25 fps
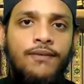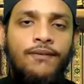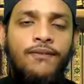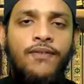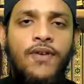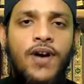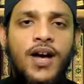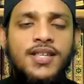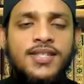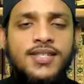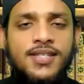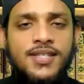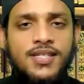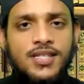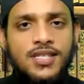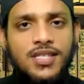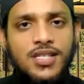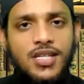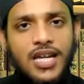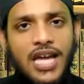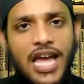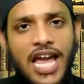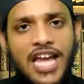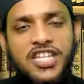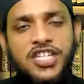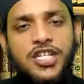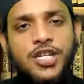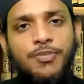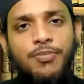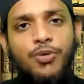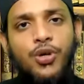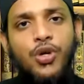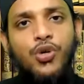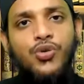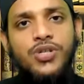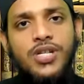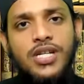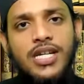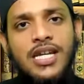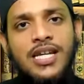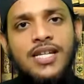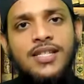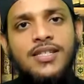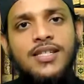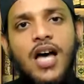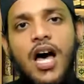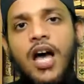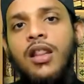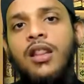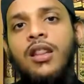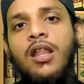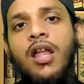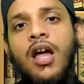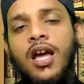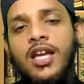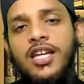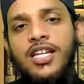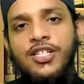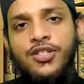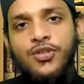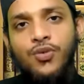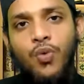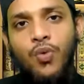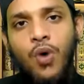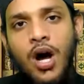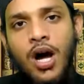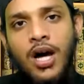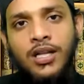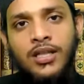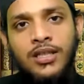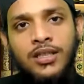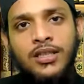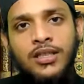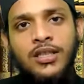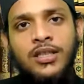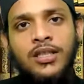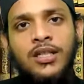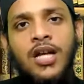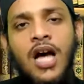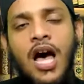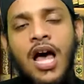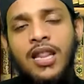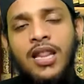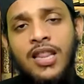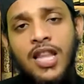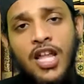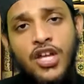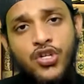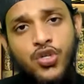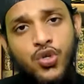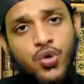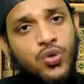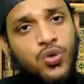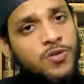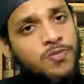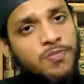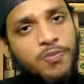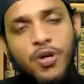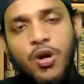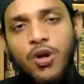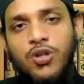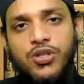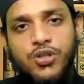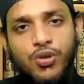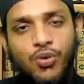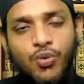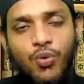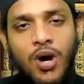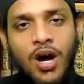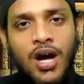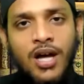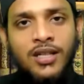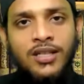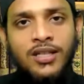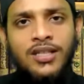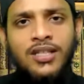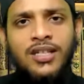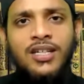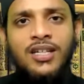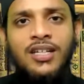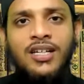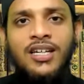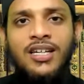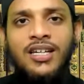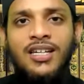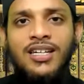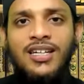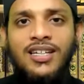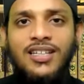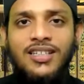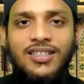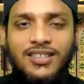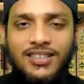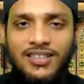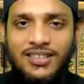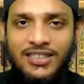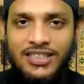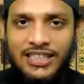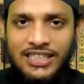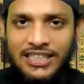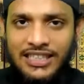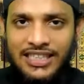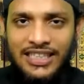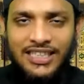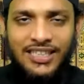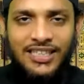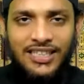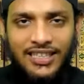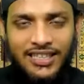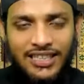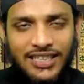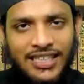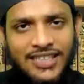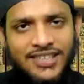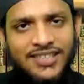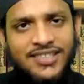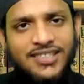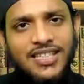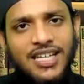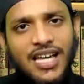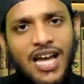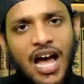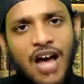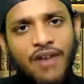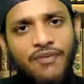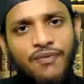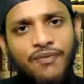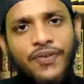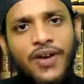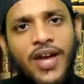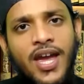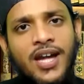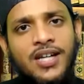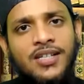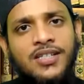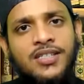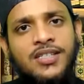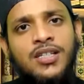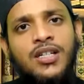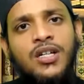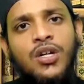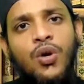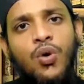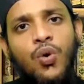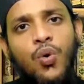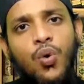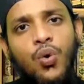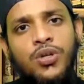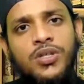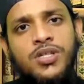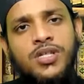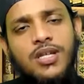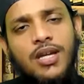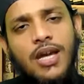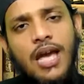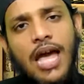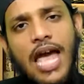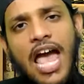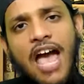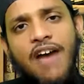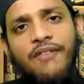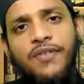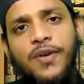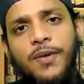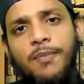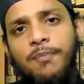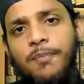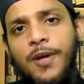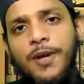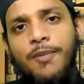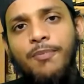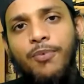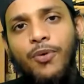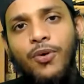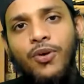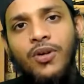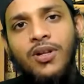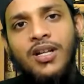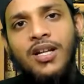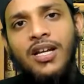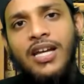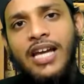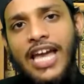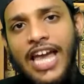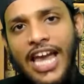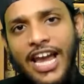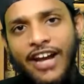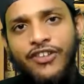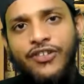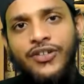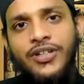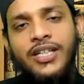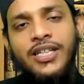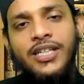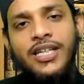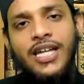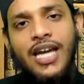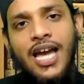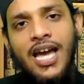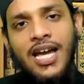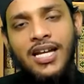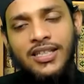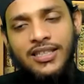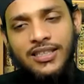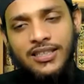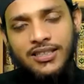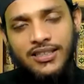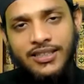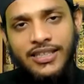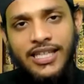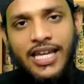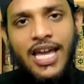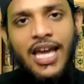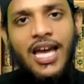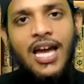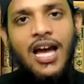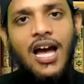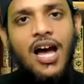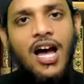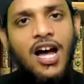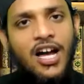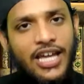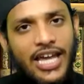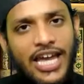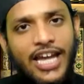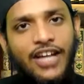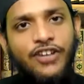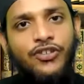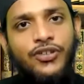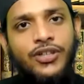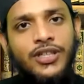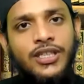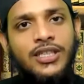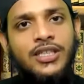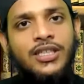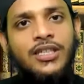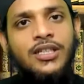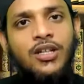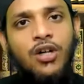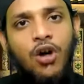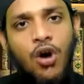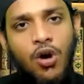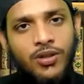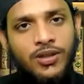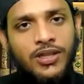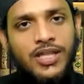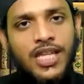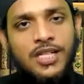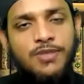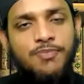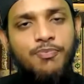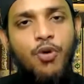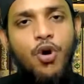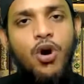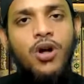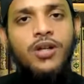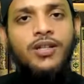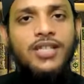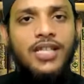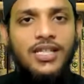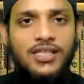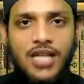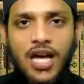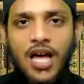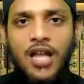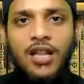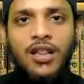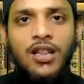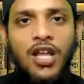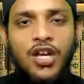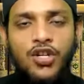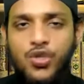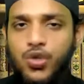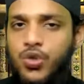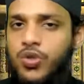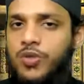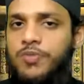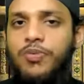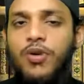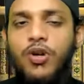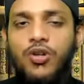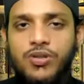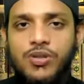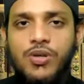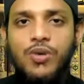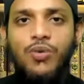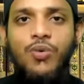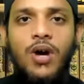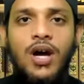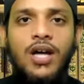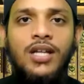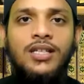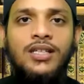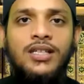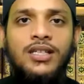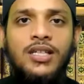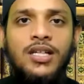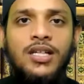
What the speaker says: First attribute is Allah is one. Allah should be also one. It's a fact which every people agree, and they agree on that point, that Allah should be also one.